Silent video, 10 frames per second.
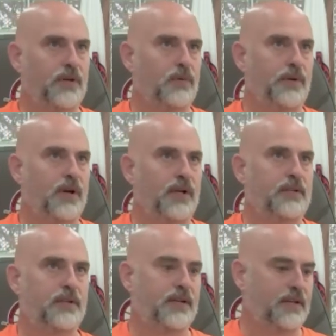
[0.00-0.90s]
we
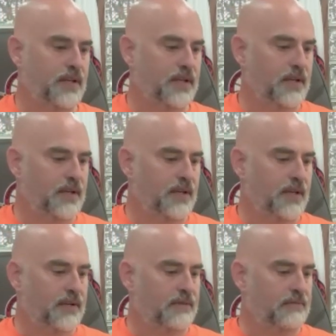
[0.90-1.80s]
got the
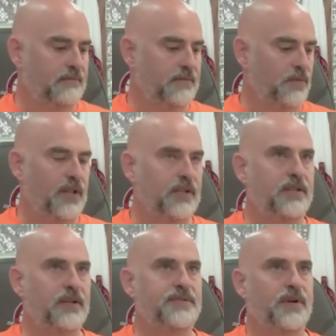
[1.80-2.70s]

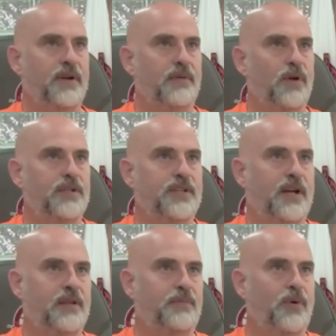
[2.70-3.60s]
relatives on one
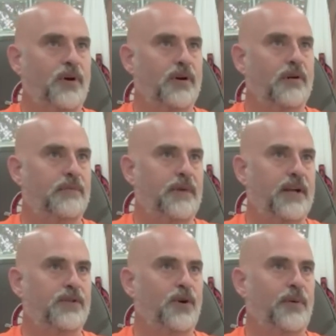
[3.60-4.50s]
side of the border on
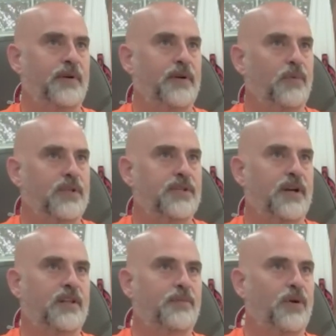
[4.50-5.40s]
Manitoba and one
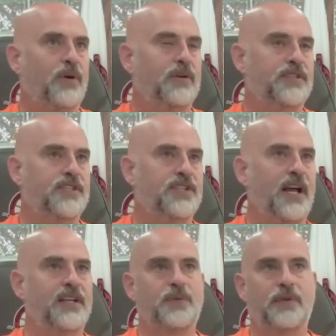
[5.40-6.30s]
side of the border in
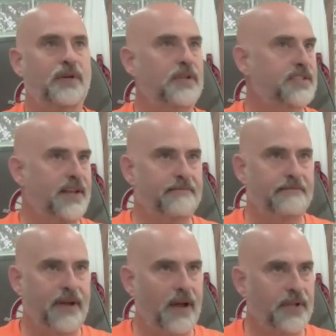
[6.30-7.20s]
Saskatchewan. They're the same
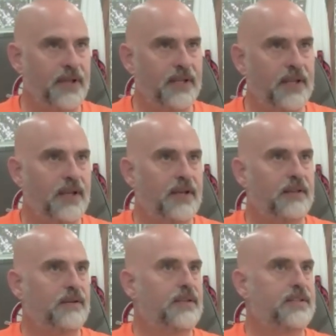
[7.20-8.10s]
family,
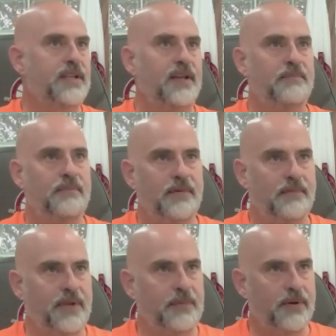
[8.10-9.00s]
they're the same
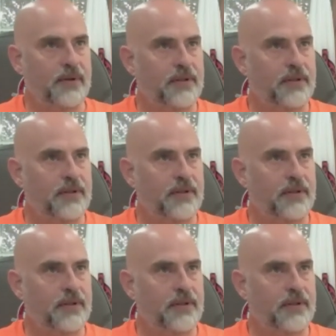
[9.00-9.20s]
people,